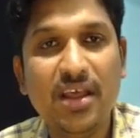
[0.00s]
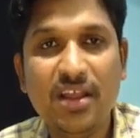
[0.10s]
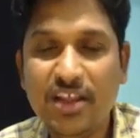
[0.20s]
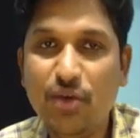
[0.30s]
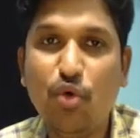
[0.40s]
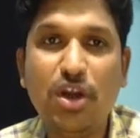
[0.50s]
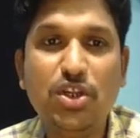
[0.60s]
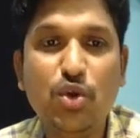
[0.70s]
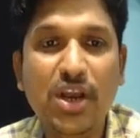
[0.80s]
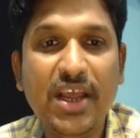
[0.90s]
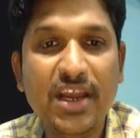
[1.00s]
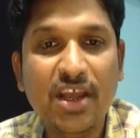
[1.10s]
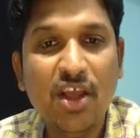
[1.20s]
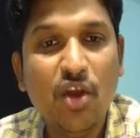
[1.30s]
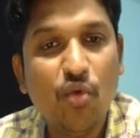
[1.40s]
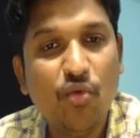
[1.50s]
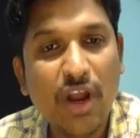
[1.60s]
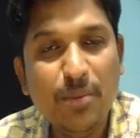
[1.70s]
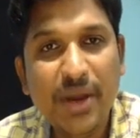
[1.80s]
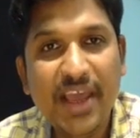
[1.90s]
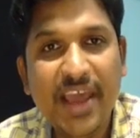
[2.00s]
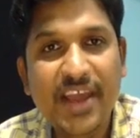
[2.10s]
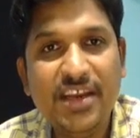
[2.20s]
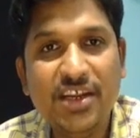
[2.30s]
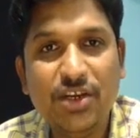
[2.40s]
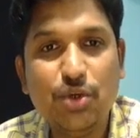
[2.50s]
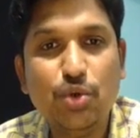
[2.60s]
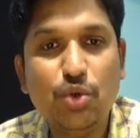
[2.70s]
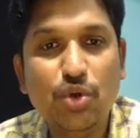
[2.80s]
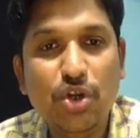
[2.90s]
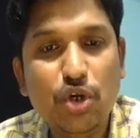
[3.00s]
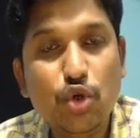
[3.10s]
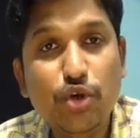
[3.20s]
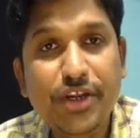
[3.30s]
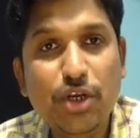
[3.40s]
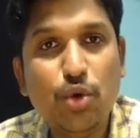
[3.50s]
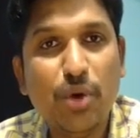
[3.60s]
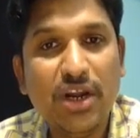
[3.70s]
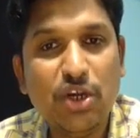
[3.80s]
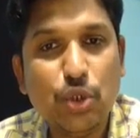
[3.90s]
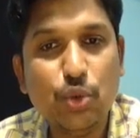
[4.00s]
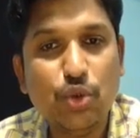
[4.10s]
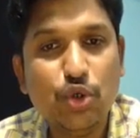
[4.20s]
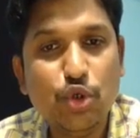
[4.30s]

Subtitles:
Then what you will get? 1 by 8 into 2 into 1, 2.